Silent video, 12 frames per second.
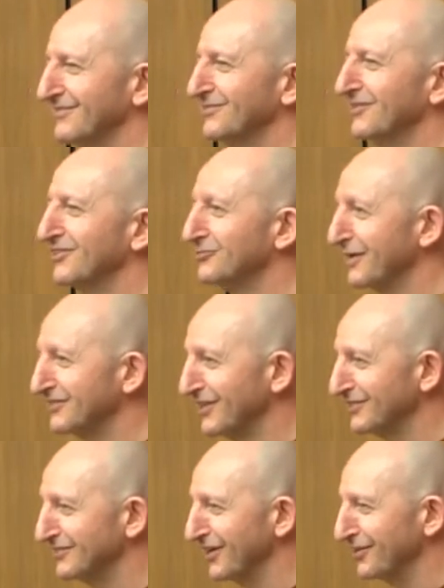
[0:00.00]
to
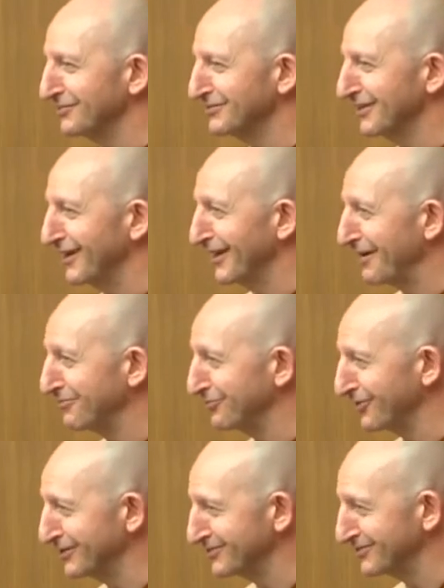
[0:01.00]
express ourselves in a loud
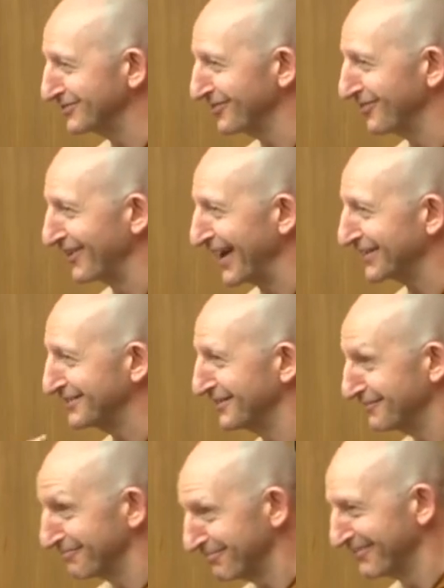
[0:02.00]
voice or act
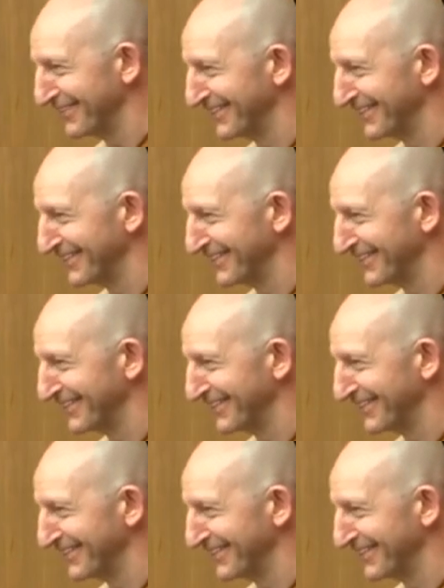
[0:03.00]
in a